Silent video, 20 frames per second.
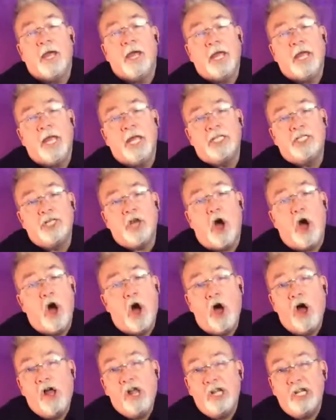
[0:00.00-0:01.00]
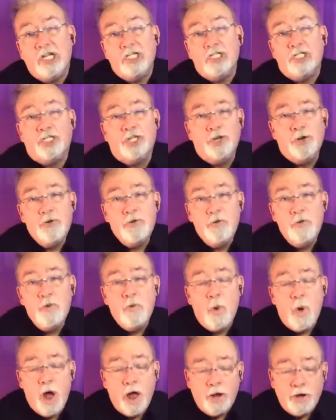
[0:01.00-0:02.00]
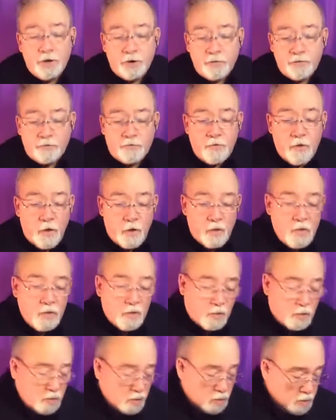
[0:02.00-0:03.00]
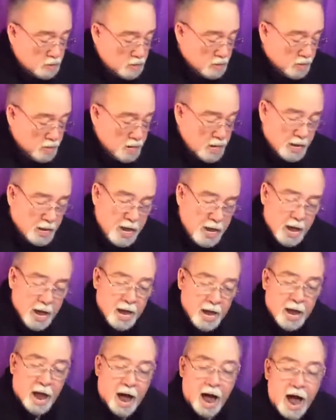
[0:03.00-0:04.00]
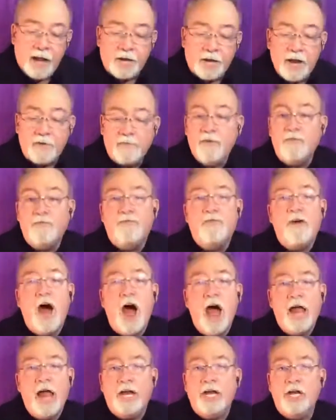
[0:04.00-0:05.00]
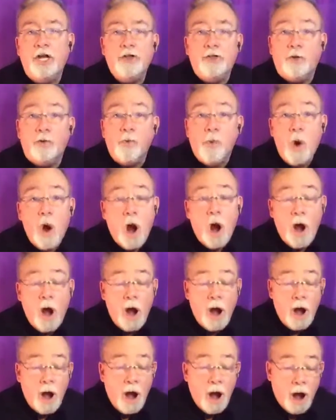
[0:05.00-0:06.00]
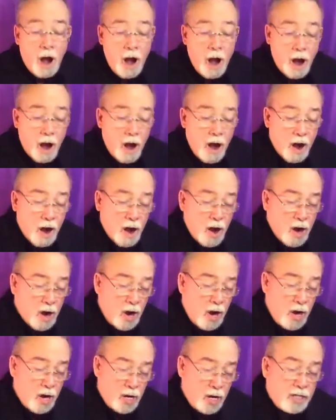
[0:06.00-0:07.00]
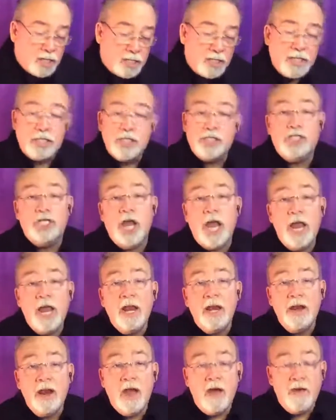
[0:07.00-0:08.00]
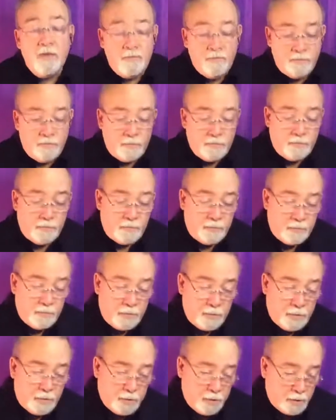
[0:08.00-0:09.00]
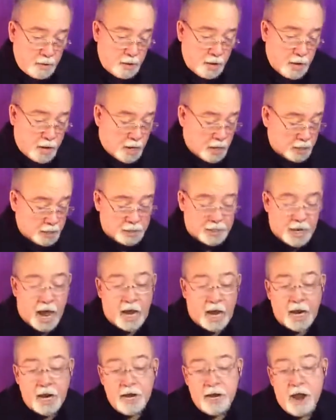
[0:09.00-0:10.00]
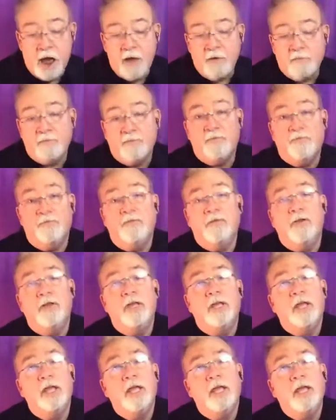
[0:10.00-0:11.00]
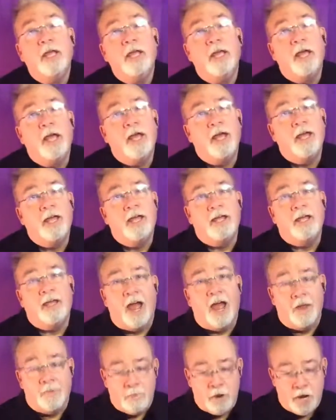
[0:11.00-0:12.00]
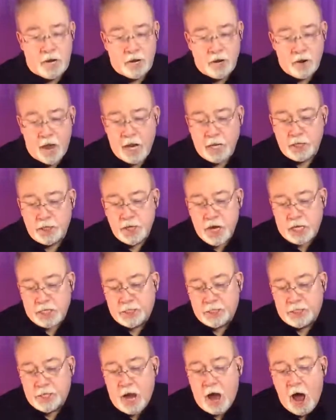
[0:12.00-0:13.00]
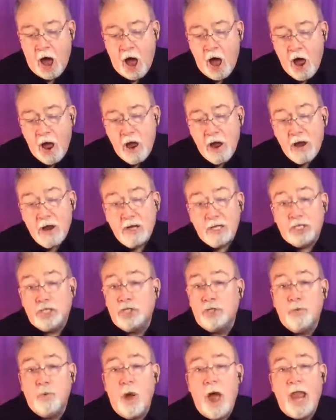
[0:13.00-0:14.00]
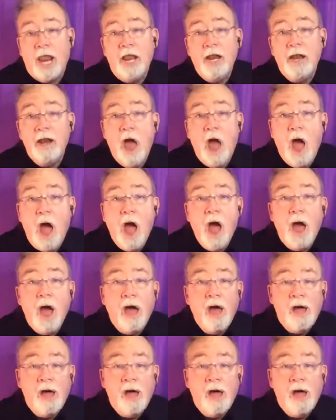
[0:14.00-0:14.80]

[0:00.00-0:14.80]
It's all too wonderful. I'll never find the words that say enough, tell enough. I mean, they just aren't swell enough.